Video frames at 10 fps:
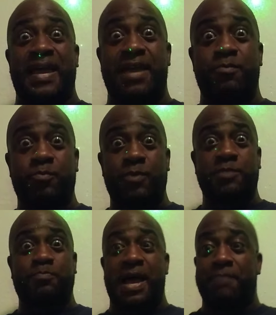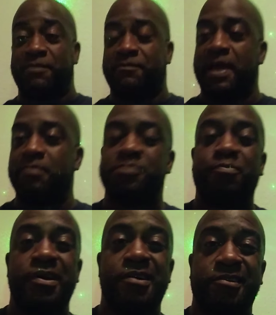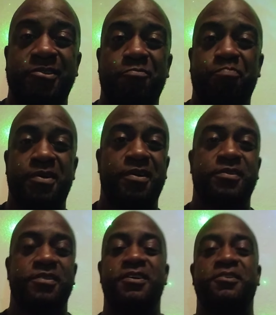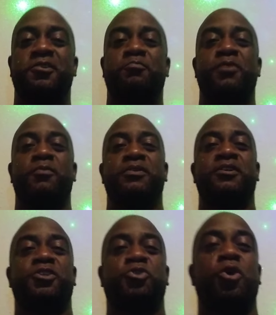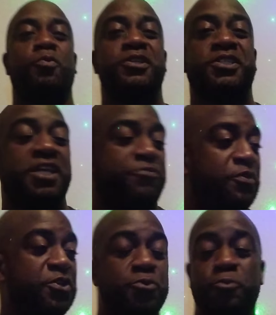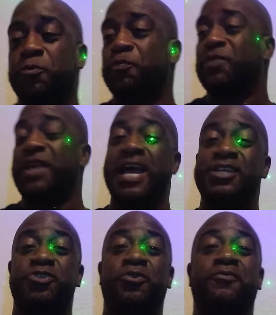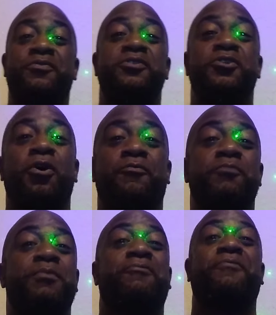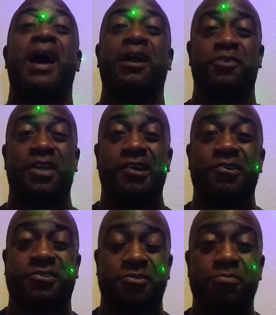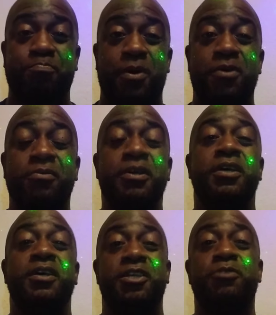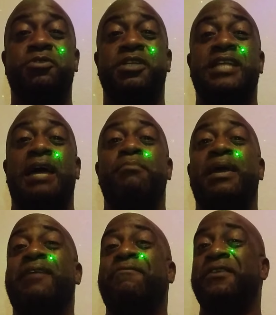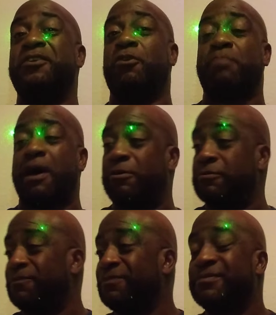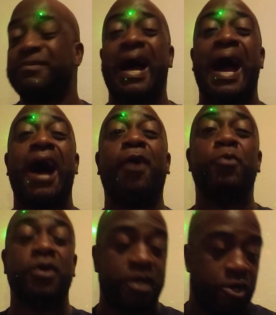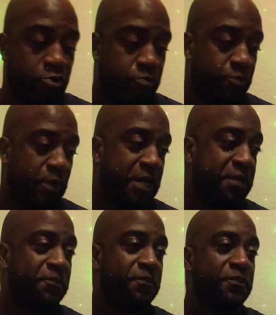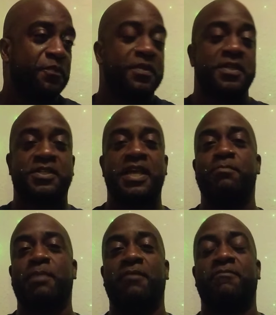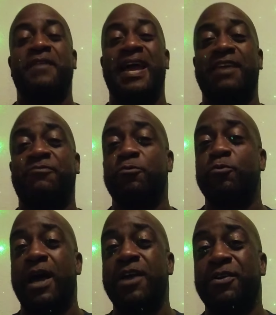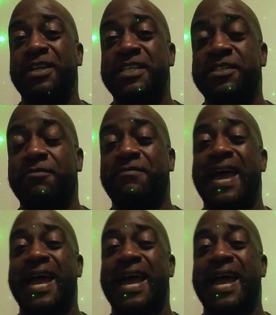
fam? What's poppin', fam? It's boy Unknopunk. Unknopunk, another show and just for you. As you know, if you've been following Unknopunk, you see that I made a video about an hour ago, right? Saying about fast food, how you gonna need your